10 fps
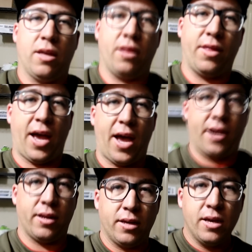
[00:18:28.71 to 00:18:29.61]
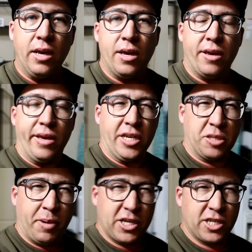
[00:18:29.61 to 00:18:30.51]
that
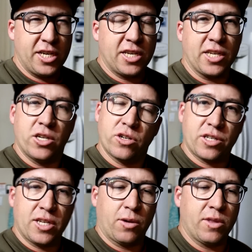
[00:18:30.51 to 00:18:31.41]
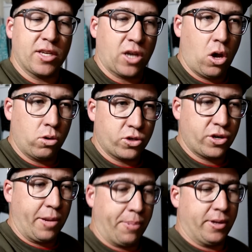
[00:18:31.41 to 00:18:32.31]
especially is interesting with this whole
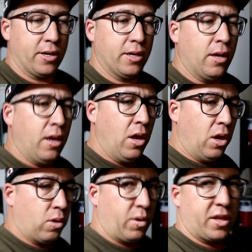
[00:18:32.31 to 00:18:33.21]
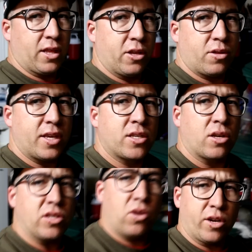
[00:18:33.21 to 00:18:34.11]
trip, and one of the little things I
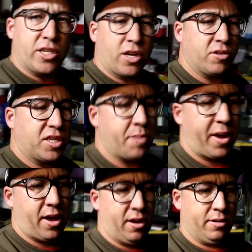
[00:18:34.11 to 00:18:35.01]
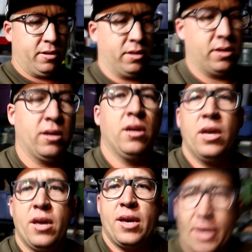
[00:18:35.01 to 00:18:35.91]
was talking to Chelsea about
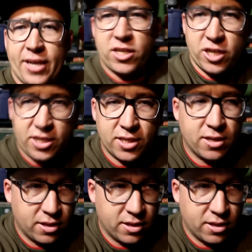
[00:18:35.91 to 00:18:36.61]
is just